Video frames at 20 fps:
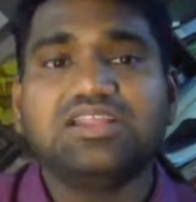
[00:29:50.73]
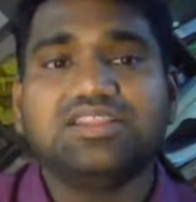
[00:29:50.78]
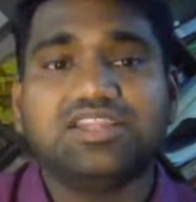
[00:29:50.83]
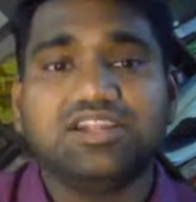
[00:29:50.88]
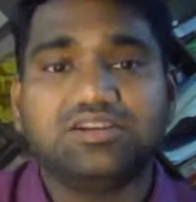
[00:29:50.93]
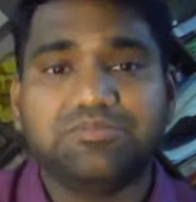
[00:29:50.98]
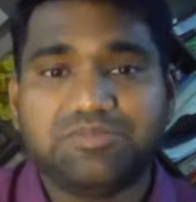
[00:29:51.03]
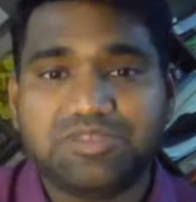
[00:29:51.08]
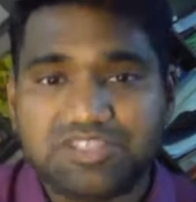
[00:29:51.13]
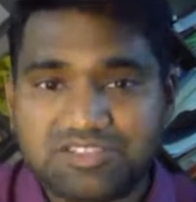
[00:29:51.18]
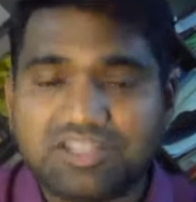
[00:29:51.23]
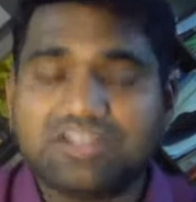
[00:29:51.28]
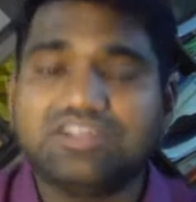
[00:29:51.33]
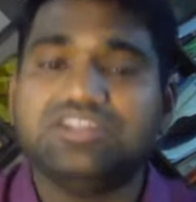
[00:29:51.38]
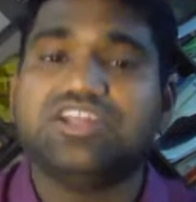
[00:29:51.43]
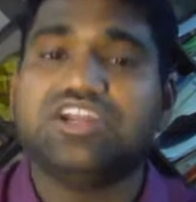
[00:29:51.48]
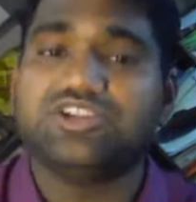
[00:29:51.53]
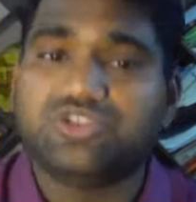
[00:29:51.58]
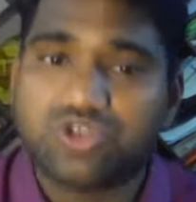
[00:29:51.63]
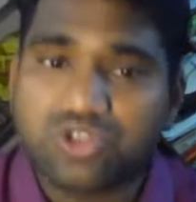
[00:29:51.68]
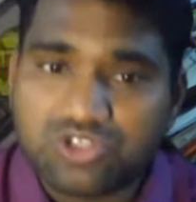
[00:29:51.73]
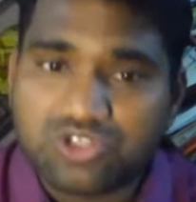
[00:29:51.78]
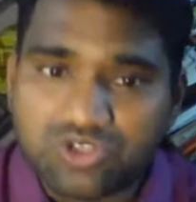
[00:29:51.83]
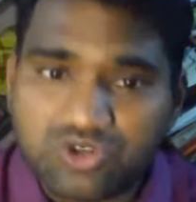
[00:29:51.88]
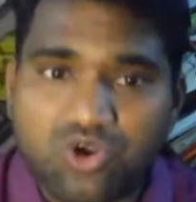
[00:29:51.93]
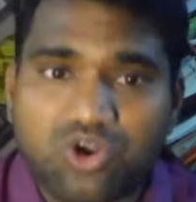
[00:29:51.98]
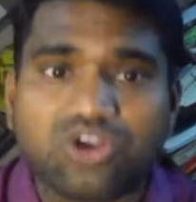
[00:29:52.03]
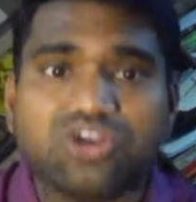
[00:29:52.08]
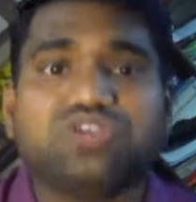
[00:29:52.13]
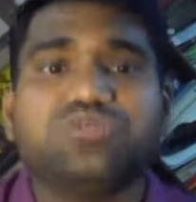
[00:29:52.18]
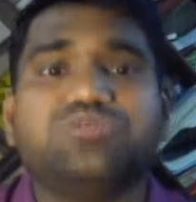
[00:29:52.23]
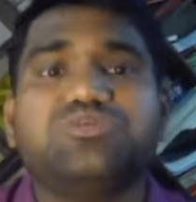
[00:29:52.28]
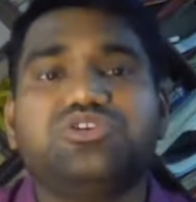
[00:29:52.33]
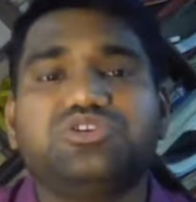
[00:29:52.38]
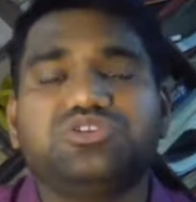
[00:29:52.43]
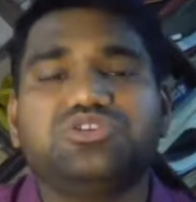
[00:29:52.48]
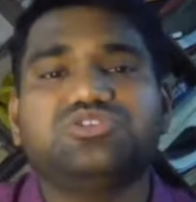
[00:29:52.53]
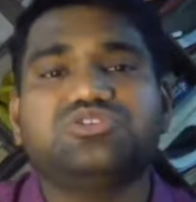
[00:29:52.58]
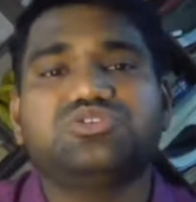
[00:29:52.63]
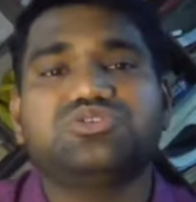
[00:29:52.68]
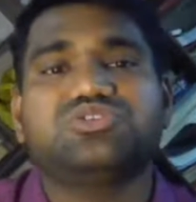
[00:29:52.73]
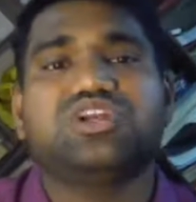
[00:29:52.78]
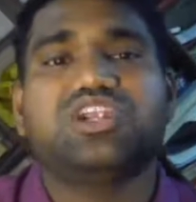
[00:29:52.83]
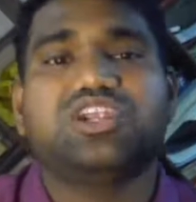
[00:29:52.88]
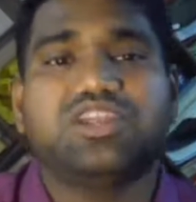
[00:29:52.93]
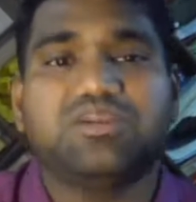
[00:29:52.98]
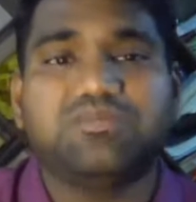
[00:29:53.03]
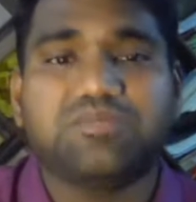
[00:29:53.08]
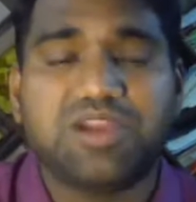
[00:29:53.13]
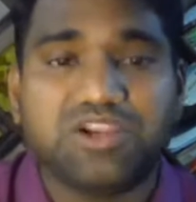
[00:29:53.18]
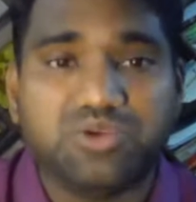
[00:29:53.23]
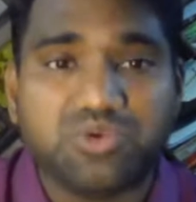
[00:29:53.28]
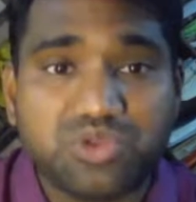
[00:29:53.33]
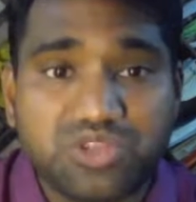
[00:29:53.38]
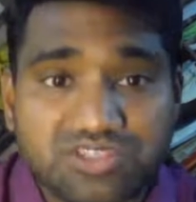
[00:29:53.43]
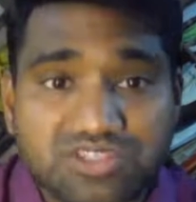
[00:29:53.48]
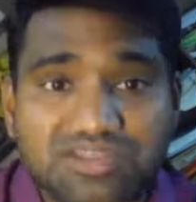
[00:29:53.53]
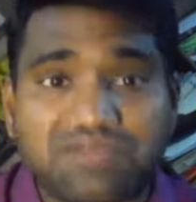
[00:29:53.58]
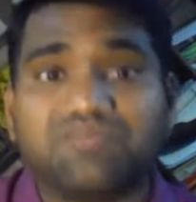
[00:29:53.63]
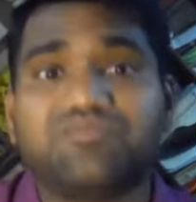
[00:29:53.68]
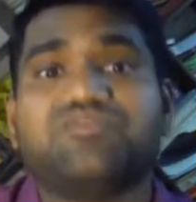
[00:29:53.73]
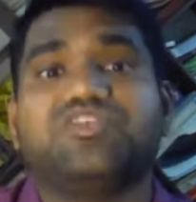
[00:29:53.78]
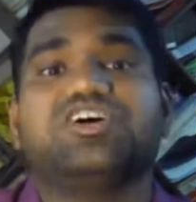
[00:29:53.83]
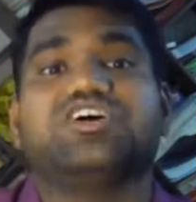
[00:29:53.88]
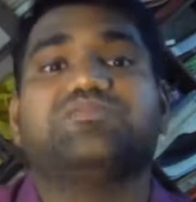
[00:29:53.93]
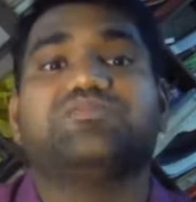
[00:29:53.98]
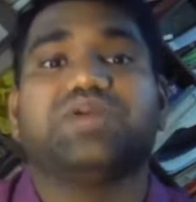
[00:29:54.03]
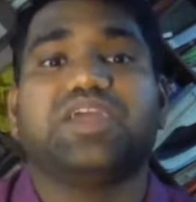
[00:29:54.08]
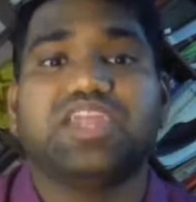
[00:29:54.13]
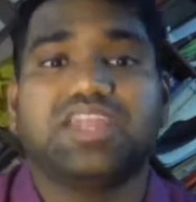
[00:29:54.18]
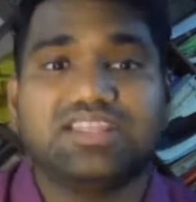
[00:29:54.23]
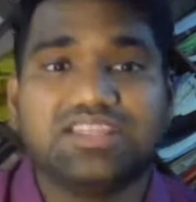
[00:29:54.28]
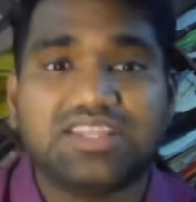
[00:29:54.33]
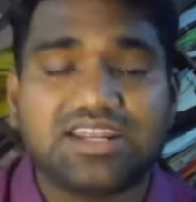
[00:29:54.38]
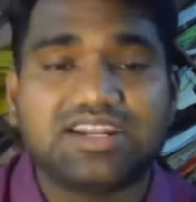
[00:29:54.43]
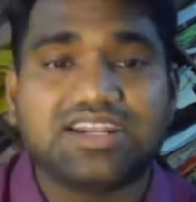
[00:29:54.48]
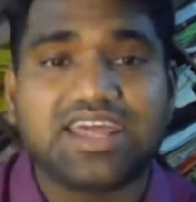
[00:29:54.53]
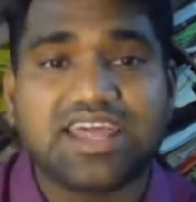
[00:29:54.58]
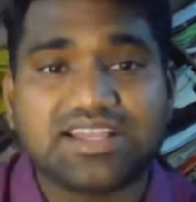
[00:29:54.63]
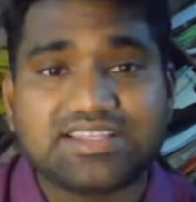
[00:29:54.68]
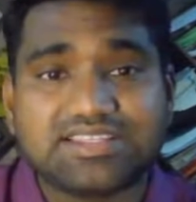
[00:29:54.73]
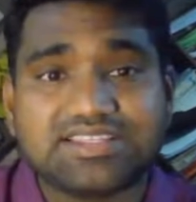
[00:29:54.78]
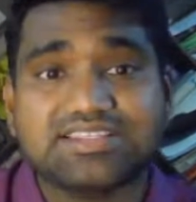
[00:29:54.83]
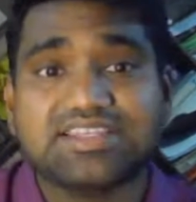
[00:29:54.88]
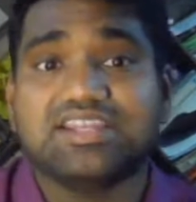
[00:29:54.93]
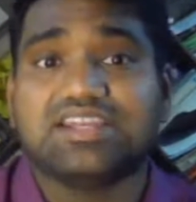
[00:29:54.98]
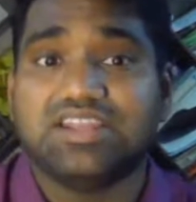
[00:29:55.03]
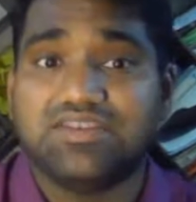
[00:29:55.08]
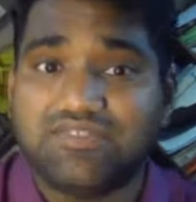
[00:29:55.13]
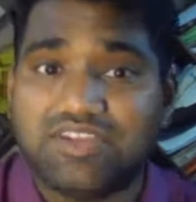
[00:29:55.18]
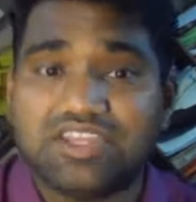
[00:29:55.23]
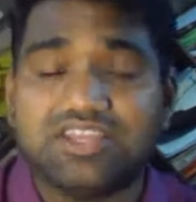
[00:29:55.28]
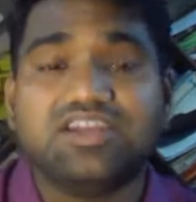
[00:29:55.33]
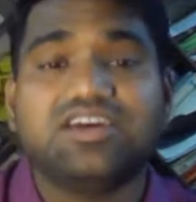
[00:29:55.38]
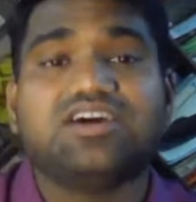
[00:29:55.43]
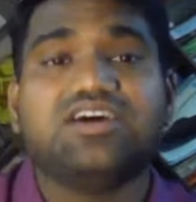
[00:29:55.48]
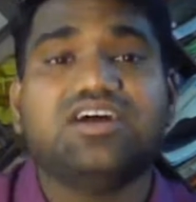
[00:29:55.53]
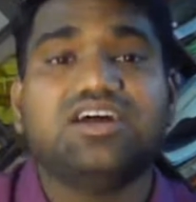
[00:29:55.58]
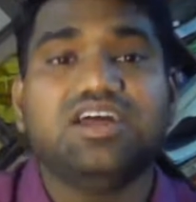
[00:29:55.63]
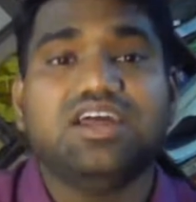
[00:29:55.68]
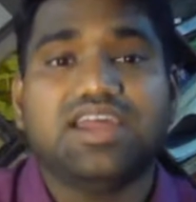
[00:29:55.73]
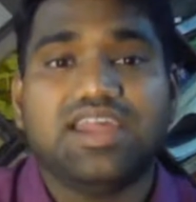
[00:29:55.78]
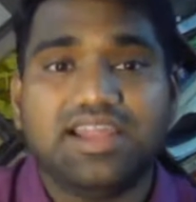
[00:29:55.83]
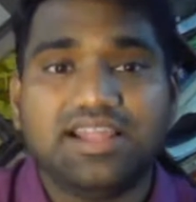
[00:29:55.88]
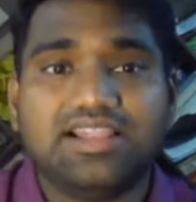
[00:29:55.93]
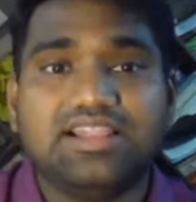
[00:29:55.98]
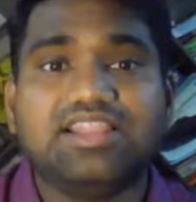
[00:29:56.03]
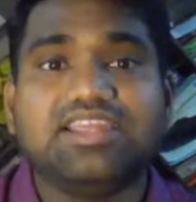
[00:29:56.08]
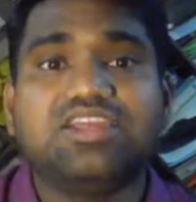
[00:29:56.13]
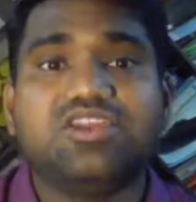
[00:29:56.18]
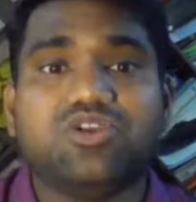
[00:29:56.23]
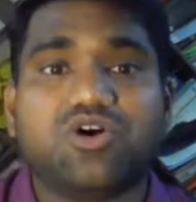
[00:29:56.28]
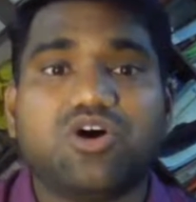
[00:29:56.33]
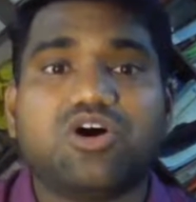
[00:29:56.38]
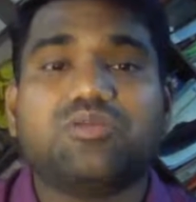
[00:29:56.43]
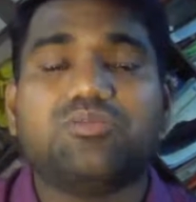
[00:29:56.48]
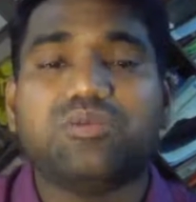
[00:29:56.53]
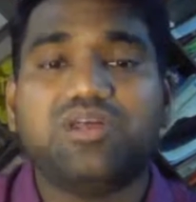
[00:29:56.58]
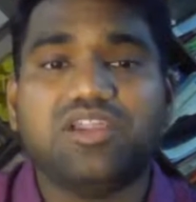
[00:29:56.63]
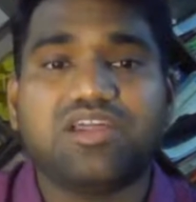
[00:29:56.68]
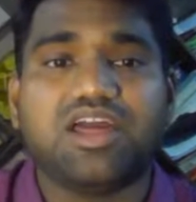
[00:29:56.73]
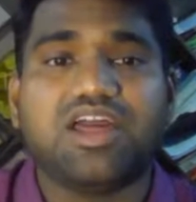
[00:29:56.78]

That means that they should also contribute to the society by doing some work, paying their taxes, and living a healthy, normal,